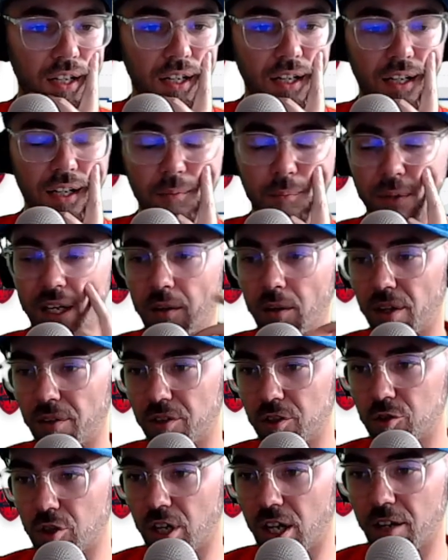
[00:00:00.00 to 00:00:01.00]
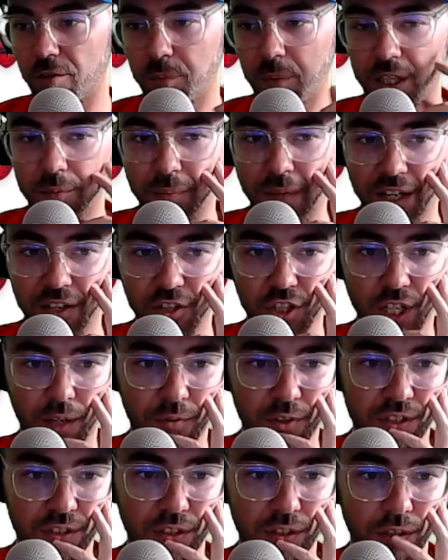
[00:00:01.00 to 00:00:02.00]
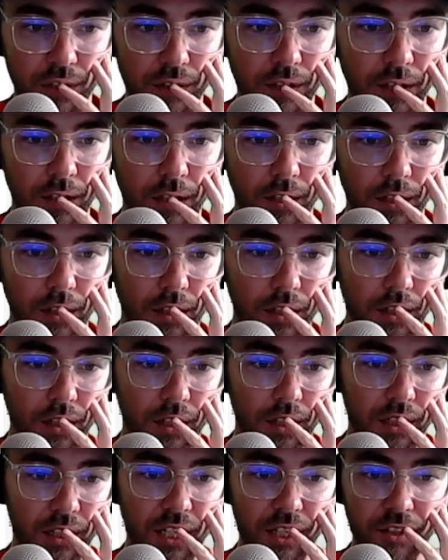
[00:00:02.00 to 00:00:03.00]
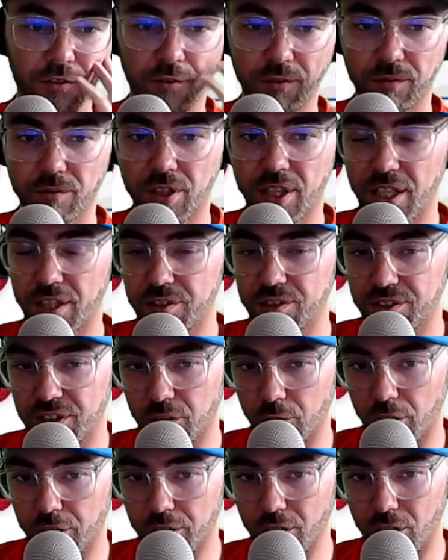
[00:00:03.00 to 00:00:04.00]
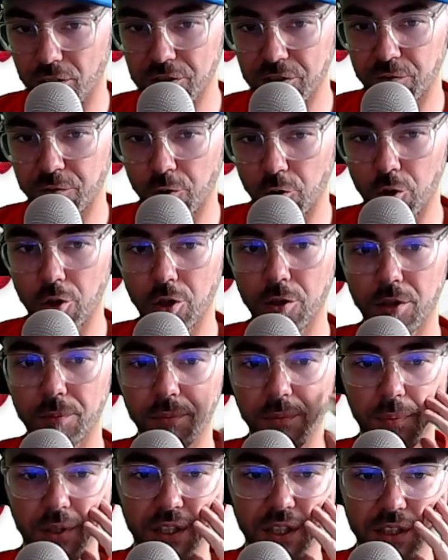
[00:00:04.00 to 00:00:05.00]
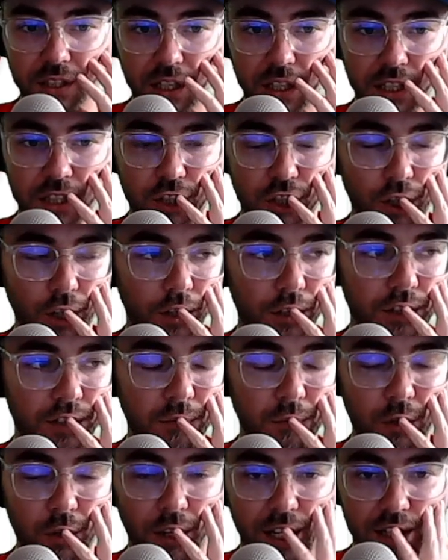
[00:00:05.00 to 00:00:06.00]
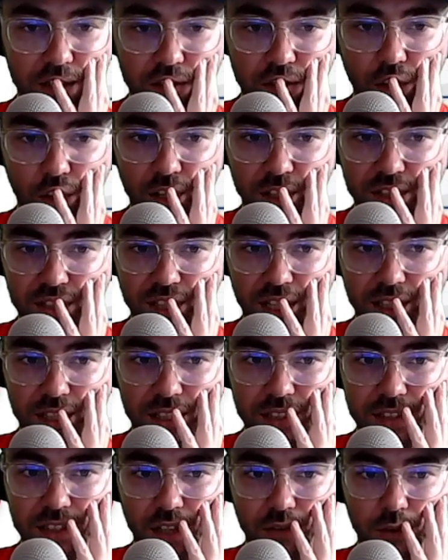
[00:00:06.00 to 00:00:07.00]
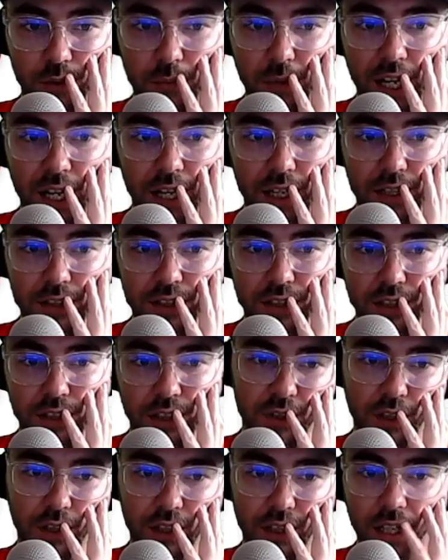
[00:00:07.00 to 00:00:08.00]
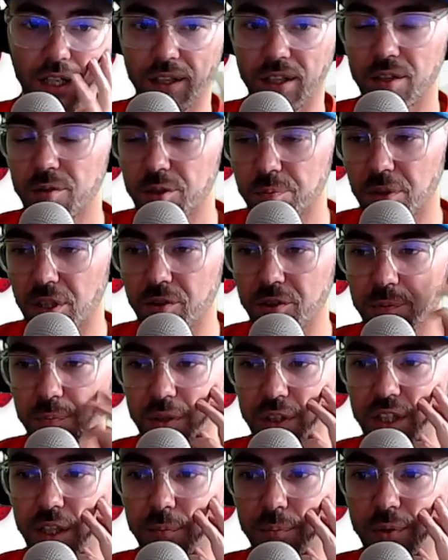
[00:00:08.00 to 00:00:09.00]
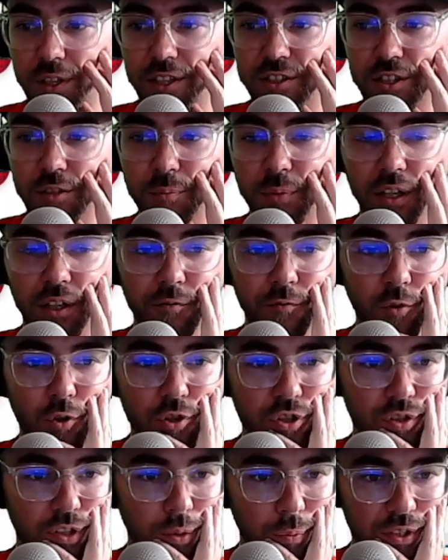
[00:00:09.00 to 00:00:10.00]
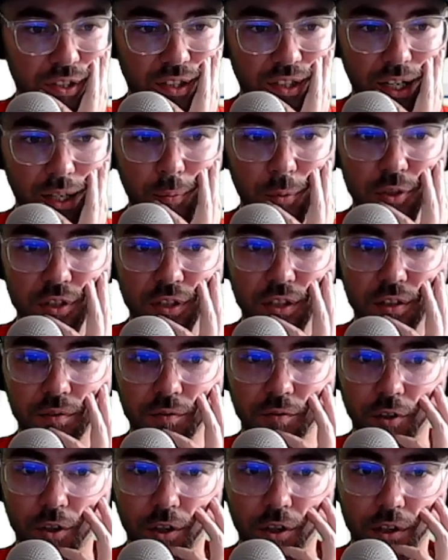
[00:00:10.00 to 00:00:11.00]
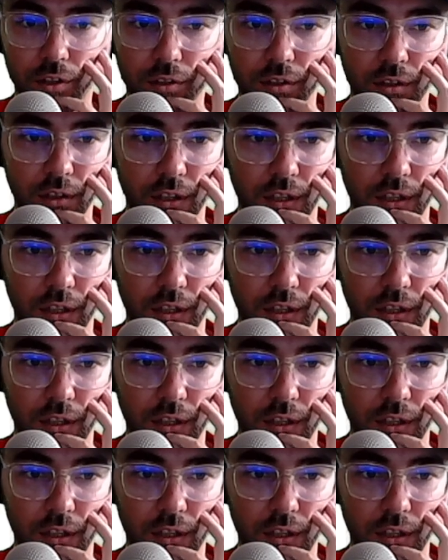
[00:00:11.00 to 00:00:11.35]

Our other draft pick, Matt Jefferson, kicked 0 goals, 4, but he showed some great signs, taking 7 marks. So yeah, he was pretty impressive, but unfortunately wasn't able to convert.